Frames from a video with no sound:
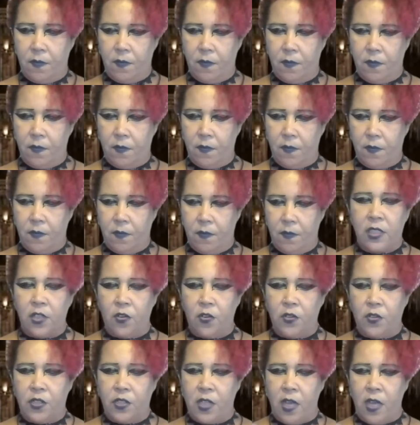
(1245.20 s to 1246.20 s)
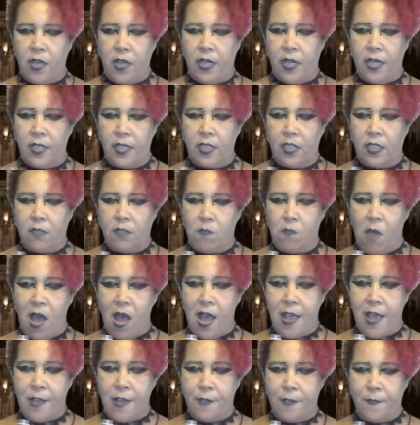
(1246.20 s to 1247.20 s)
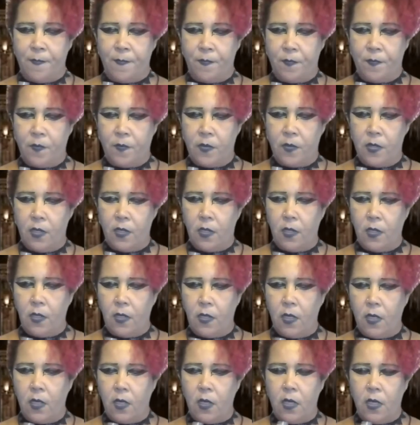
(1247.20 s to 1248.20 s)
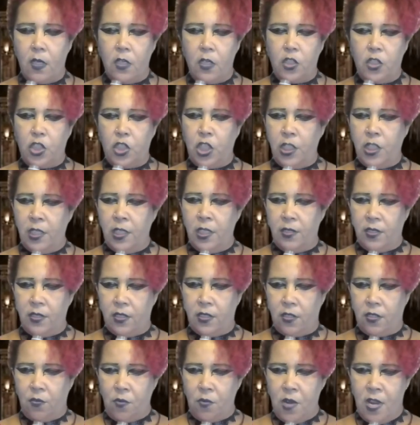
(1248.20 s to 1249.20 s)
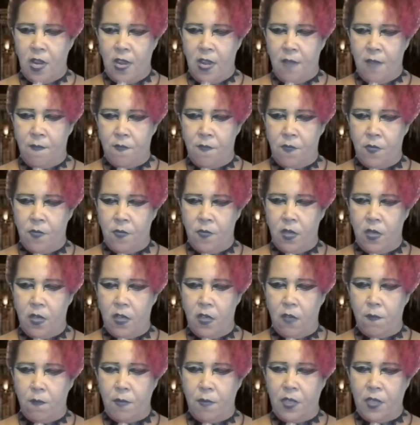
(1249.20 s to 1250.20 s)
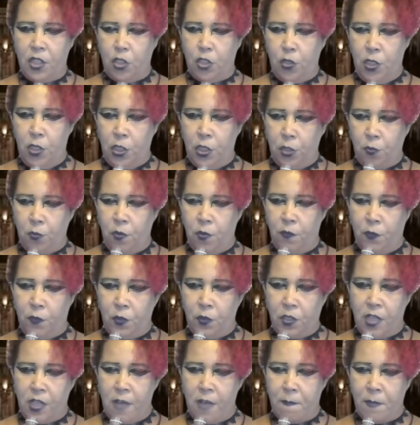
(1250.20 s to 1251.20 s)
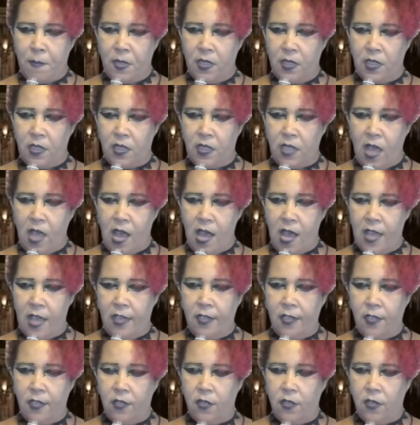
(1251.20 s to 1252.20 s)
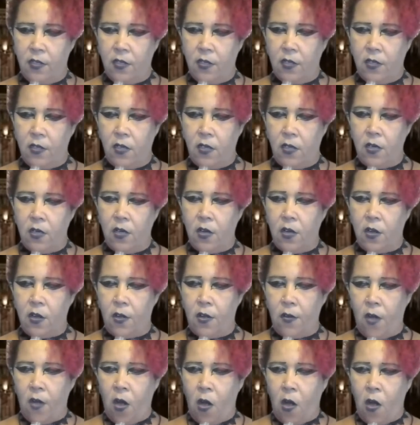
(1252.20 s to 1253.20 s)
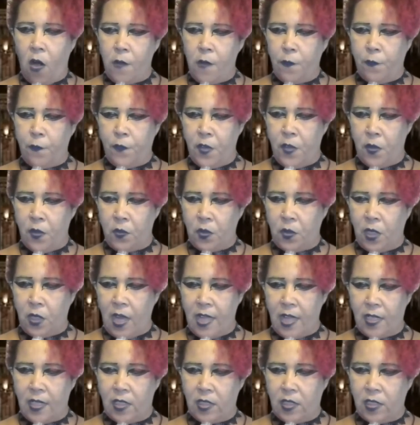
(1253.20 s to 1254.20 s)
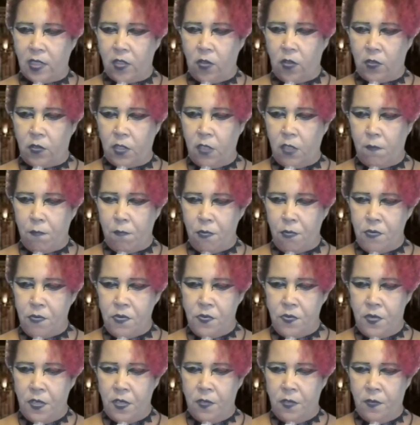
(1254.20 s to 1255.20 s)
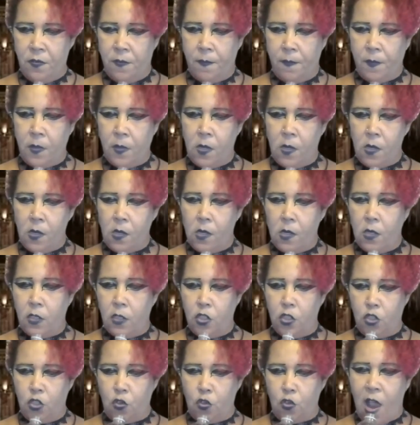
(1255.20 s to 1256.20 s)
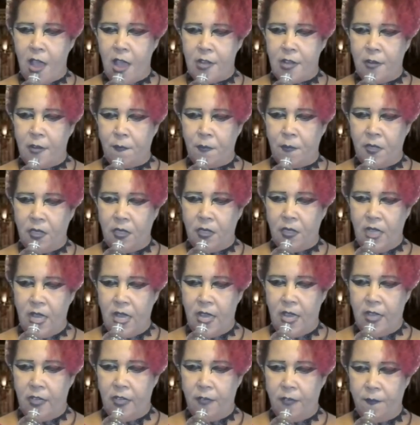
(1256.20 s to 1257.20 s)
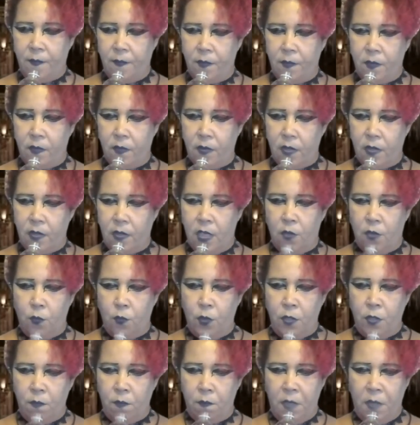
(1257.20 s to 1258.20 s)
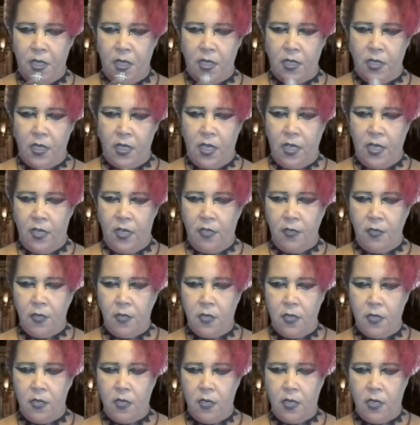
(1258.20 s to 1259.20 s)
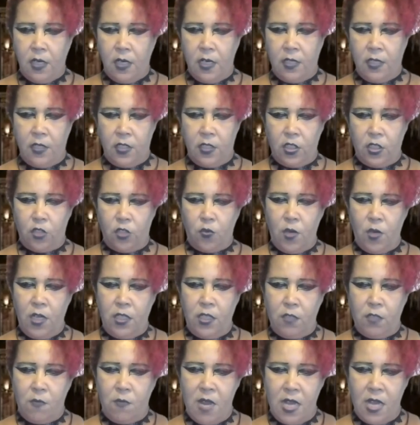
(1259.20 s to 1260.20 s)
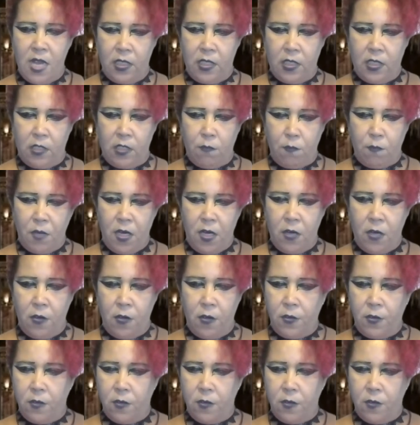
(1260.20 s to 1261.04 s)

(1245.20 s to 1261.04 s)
odd sardonic smile. She didn't scream, but she shriveled up inside. Her heart felt like a salted prune, dried up and dead. It wouldn't beat again, and the strange man disappeared.